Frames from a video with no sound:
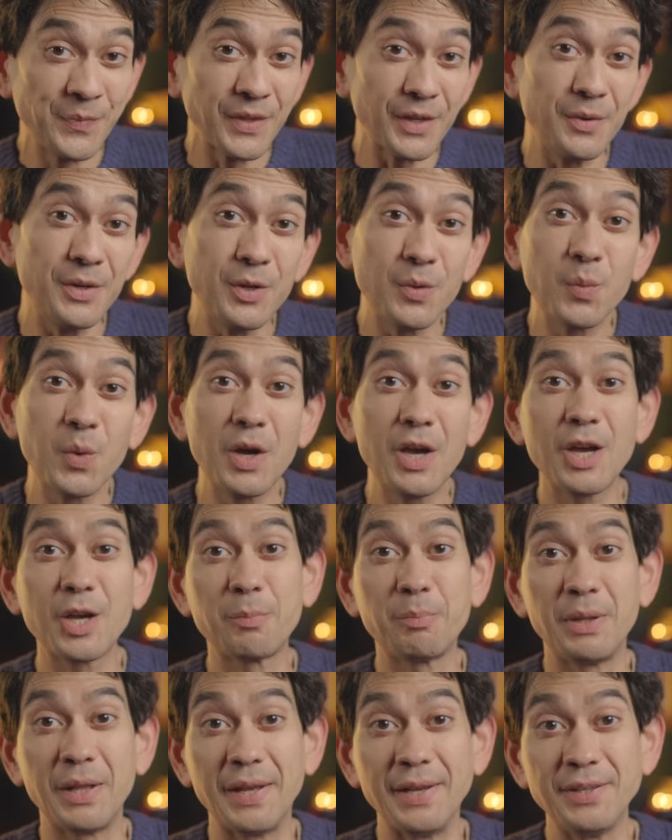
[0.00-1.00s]
Or in a
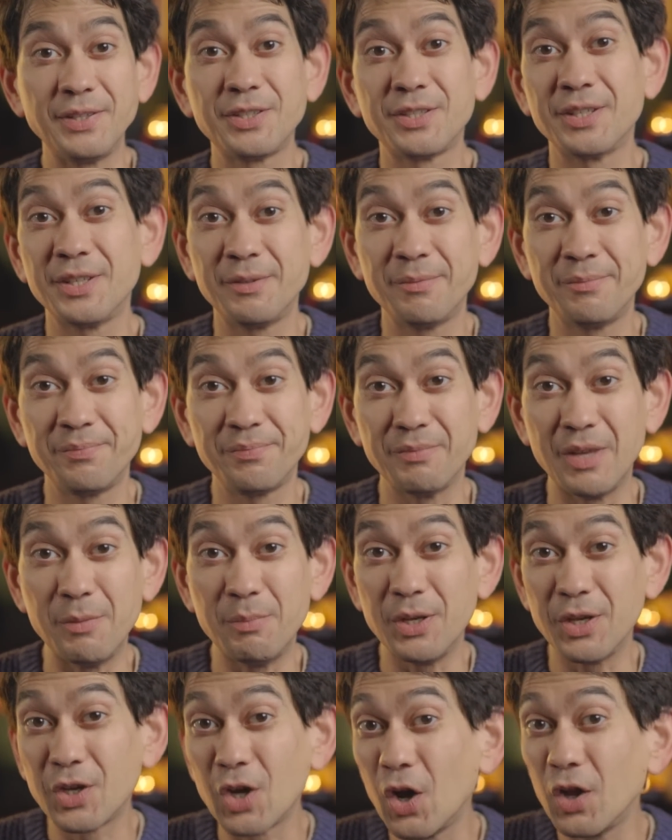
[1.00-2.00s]
workplace,
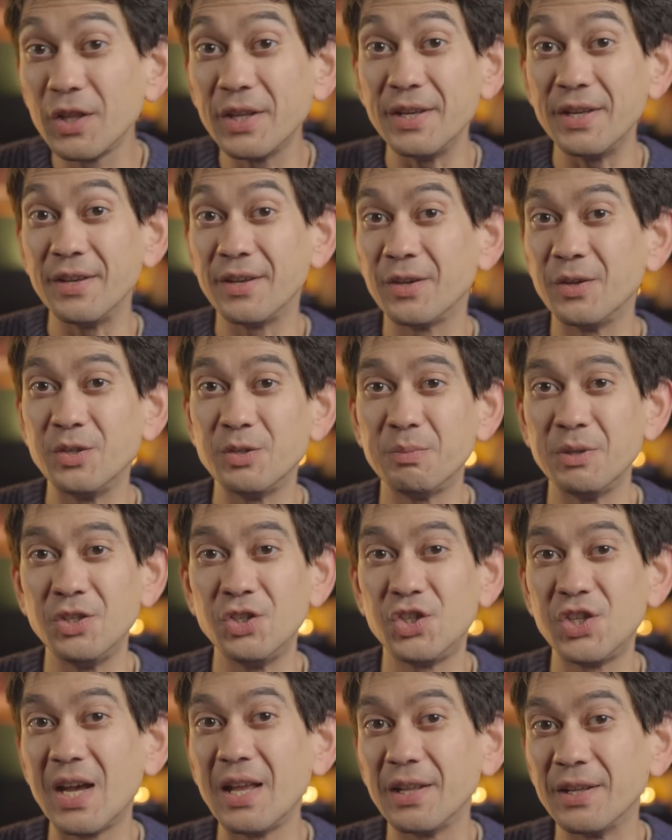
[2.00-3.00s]
maybe a colleague who's been
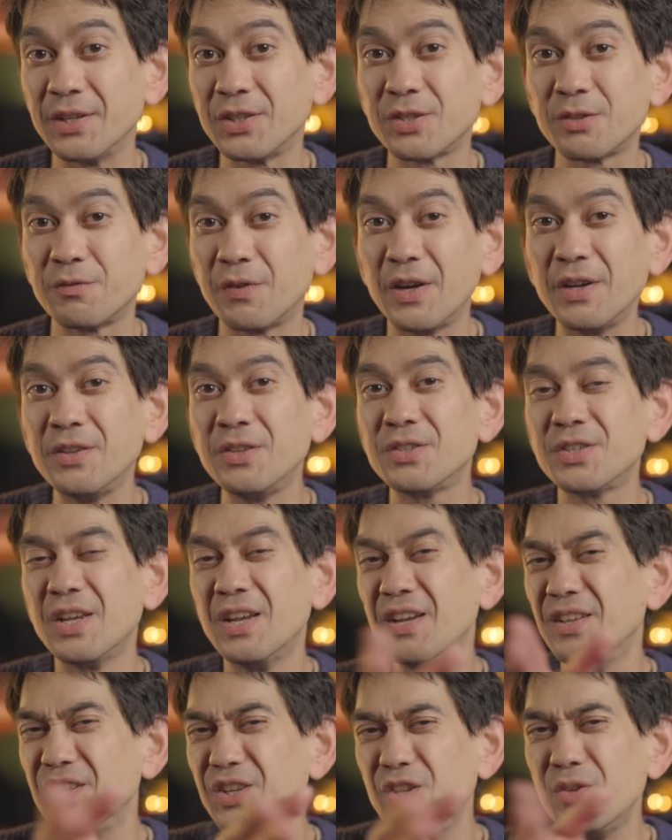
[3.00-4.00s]
jealous finds
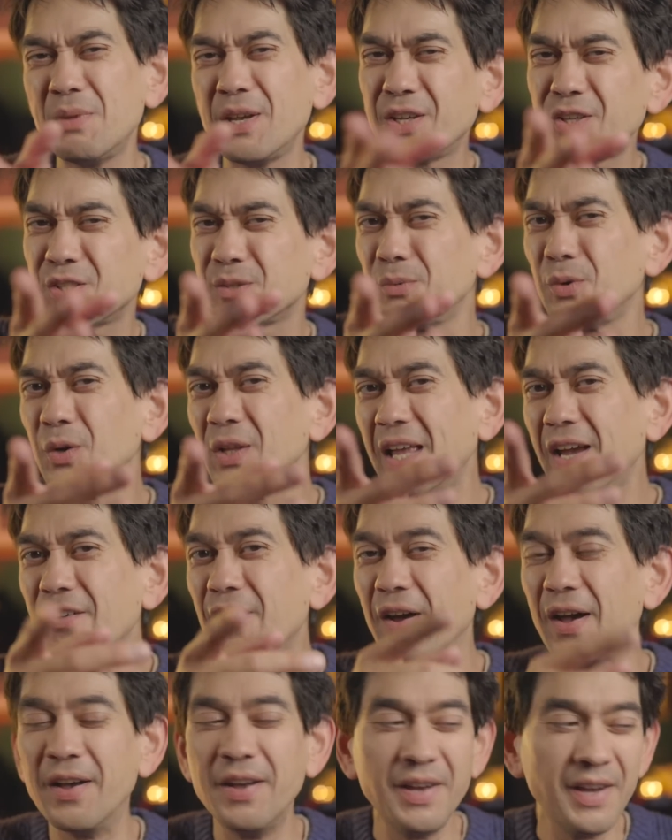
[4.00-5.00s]
that you make a small
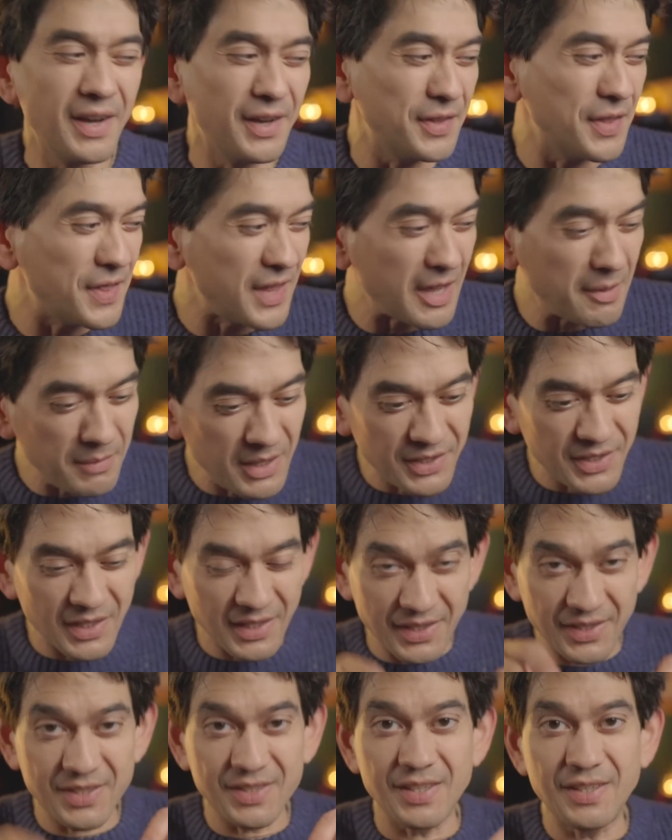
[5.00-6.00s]
error and then they
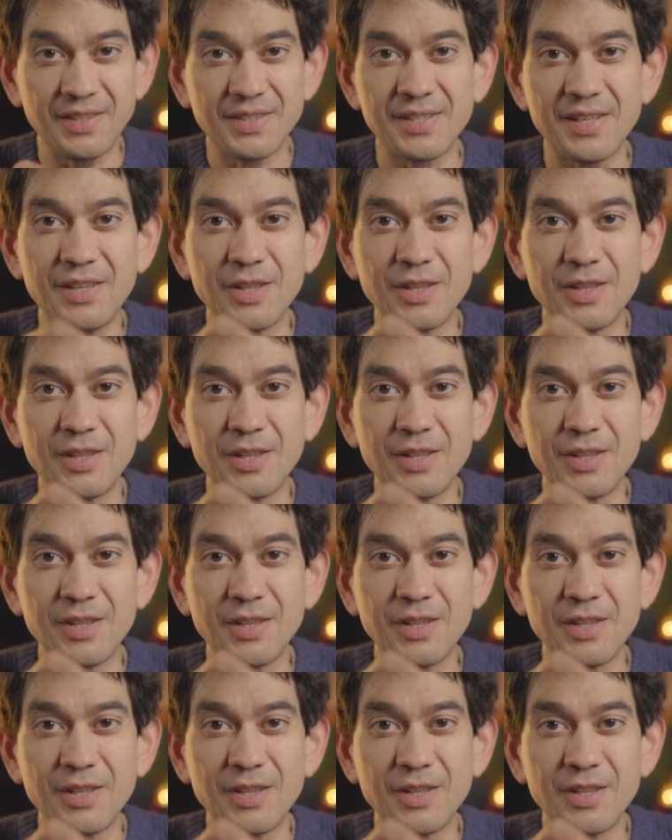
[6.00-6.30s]
immediately CC